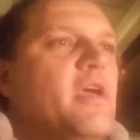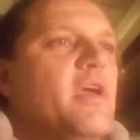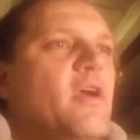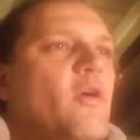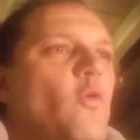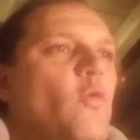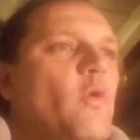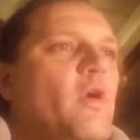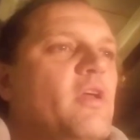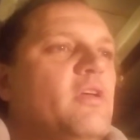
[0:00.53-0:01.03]

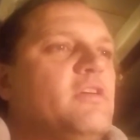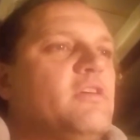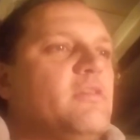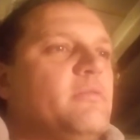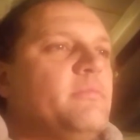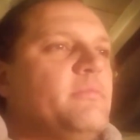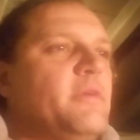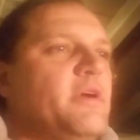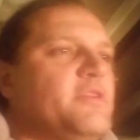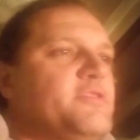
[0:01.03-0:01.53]

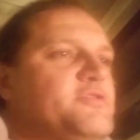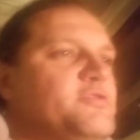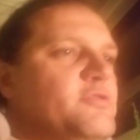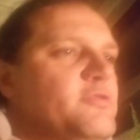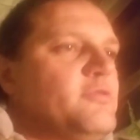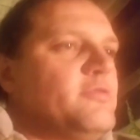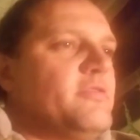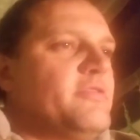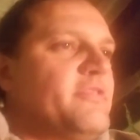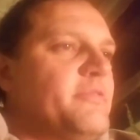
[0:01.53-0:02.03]
Welcome
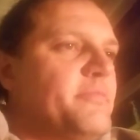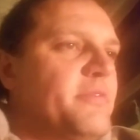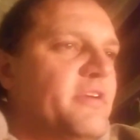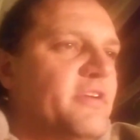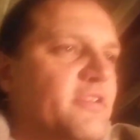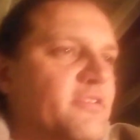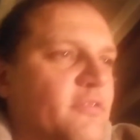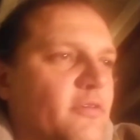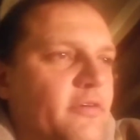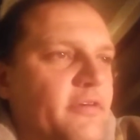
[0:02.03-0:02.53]
to the
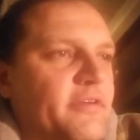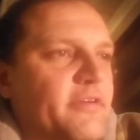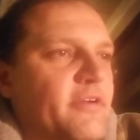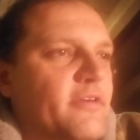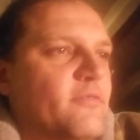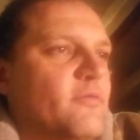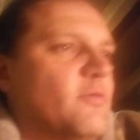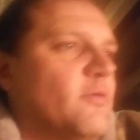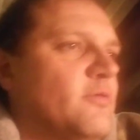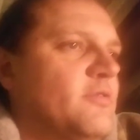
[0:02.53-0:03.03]
Bitcoin
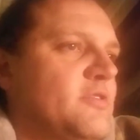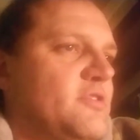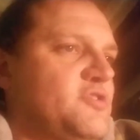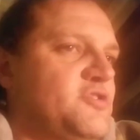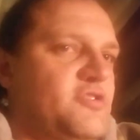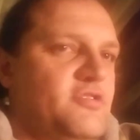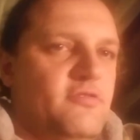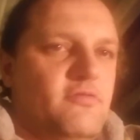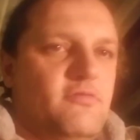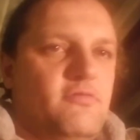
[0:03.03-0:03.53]
Road
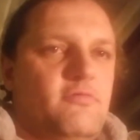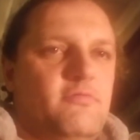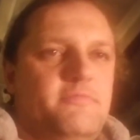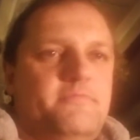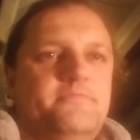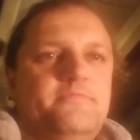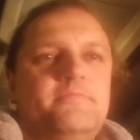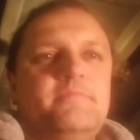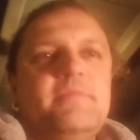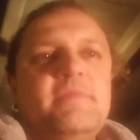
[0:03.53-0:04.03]
Show.
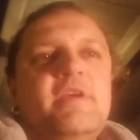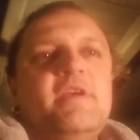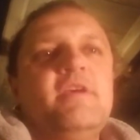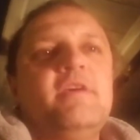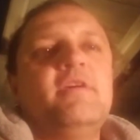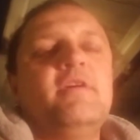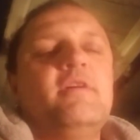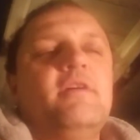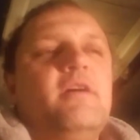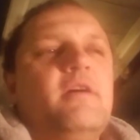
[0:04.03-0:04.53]

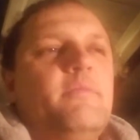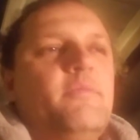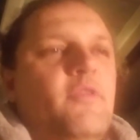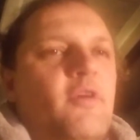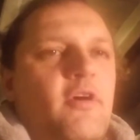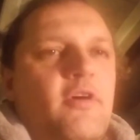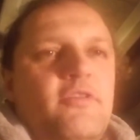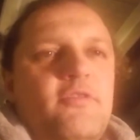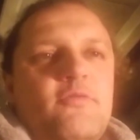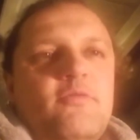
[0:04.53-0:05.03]
I'm
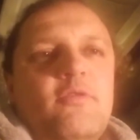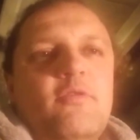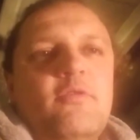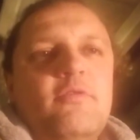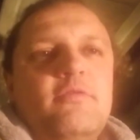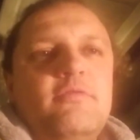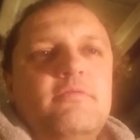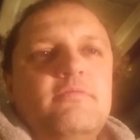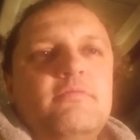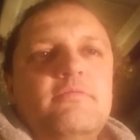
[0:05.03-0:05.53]
not on the
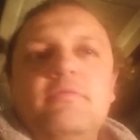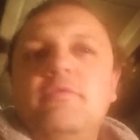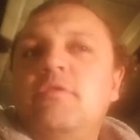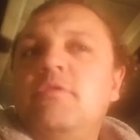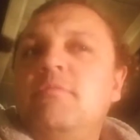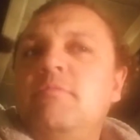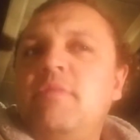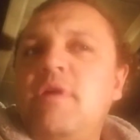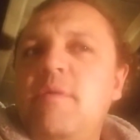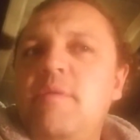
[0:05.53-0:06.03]
road,
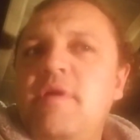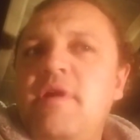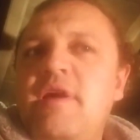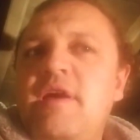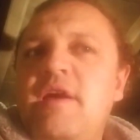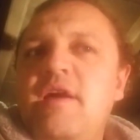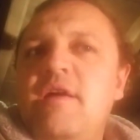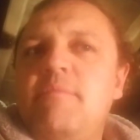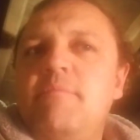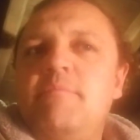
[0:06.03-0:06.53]
or maybe I
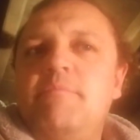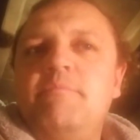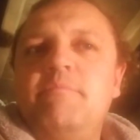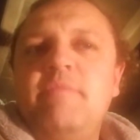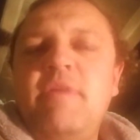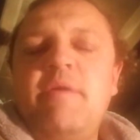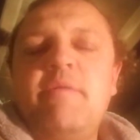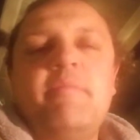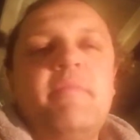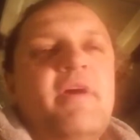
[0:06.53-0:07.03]
am.
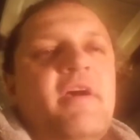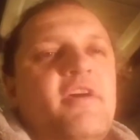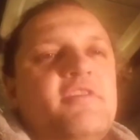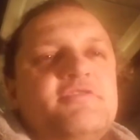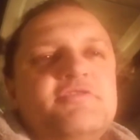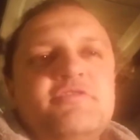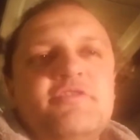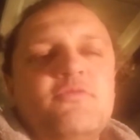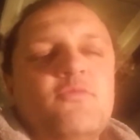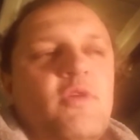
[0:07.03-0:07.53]
Maybe my house
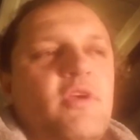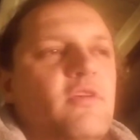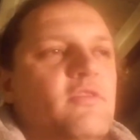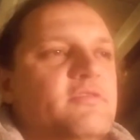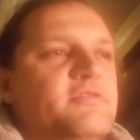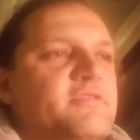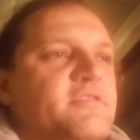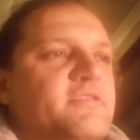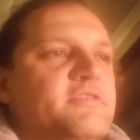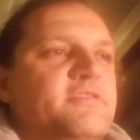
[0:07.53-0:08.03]
is on
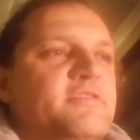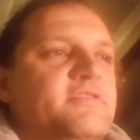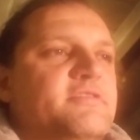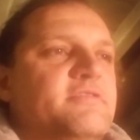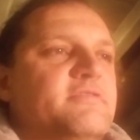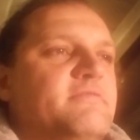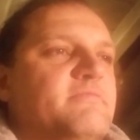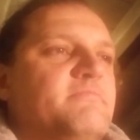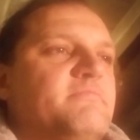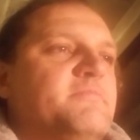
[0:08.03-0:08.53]
wheels and it's just
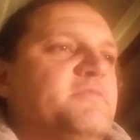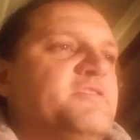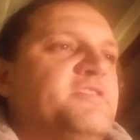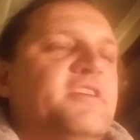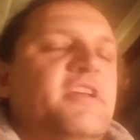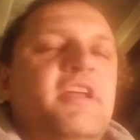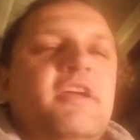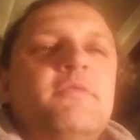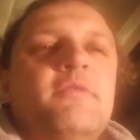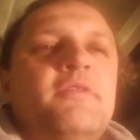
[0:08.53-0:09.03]

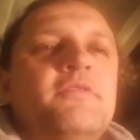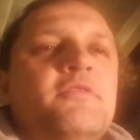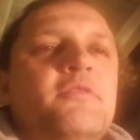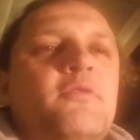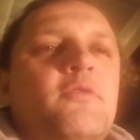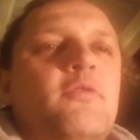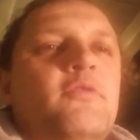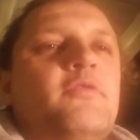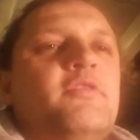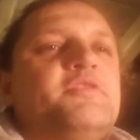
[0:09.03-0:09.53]
skidding around the
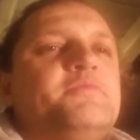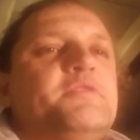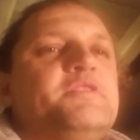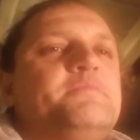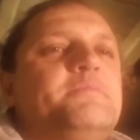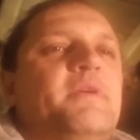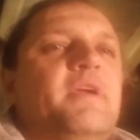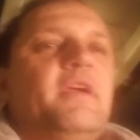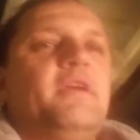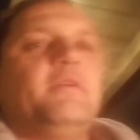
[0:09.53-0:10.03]
corner as we
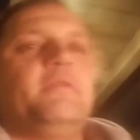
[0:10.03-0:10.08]
speak.